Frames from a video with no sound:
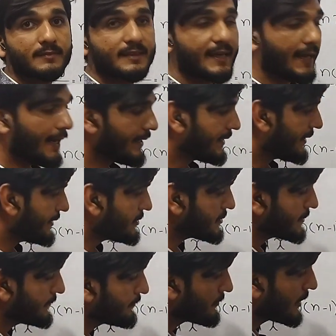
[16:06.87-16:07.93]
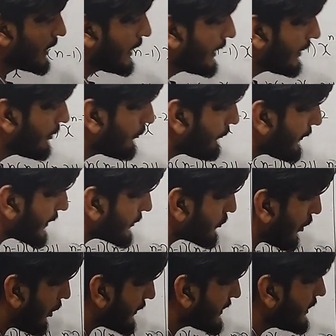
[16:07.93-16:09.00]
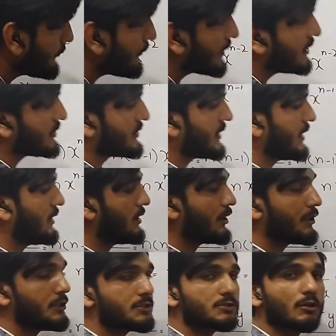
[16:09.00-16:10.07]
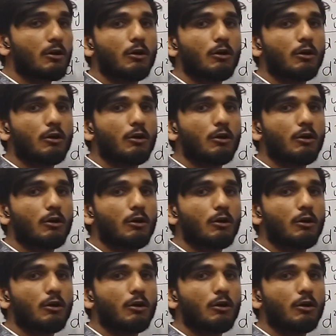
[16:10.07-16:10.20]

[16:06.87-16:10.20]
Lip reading: that is factorial function is